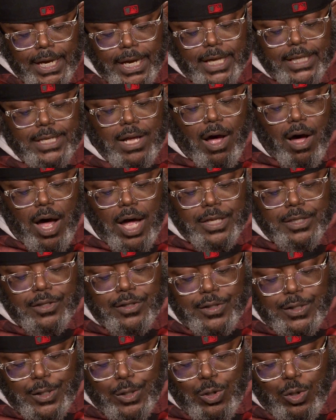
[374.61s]
It's on
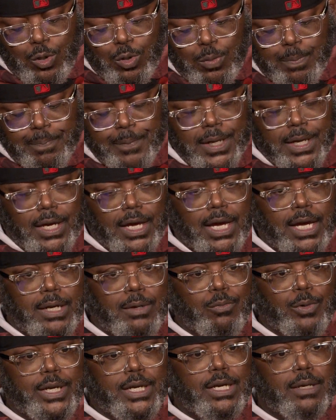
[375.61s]
Zoom,
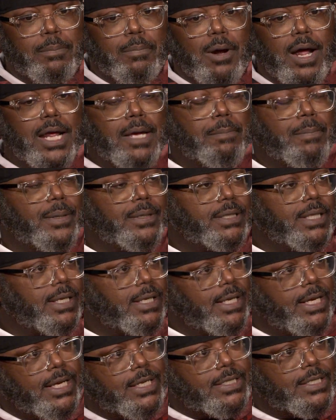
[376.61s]
and we can probably put the
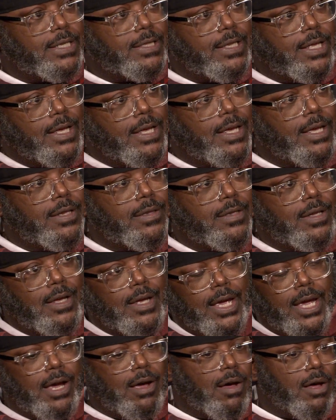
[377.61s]
links in the in
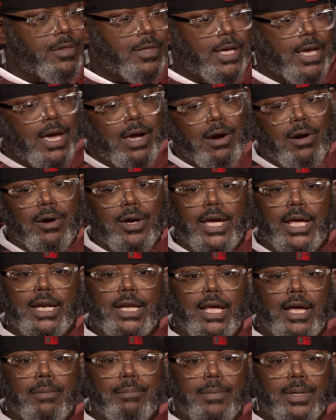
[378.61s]
the on the air, and
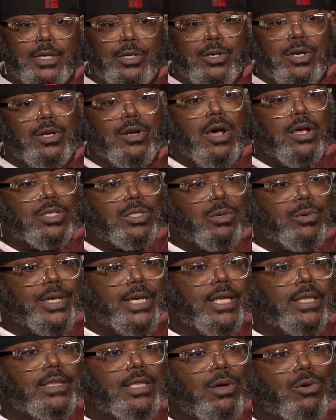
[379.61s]
um, you can also
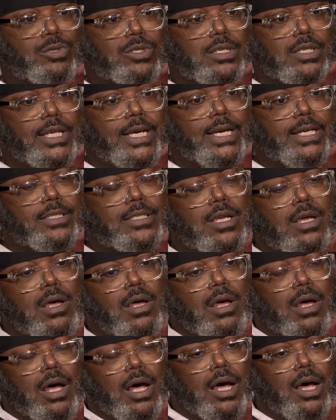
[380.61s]
get those links
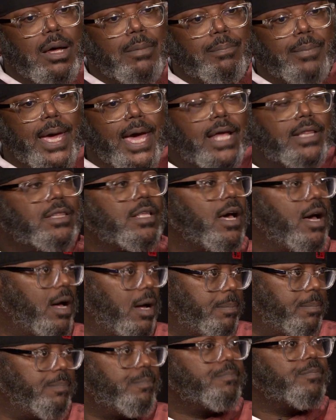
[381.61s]
um, at the
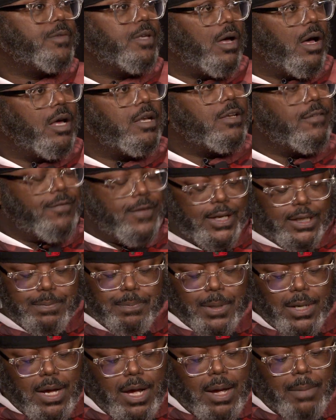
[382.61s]
hub on the
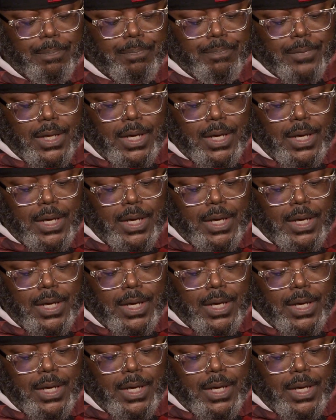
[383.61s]
Facebook hub.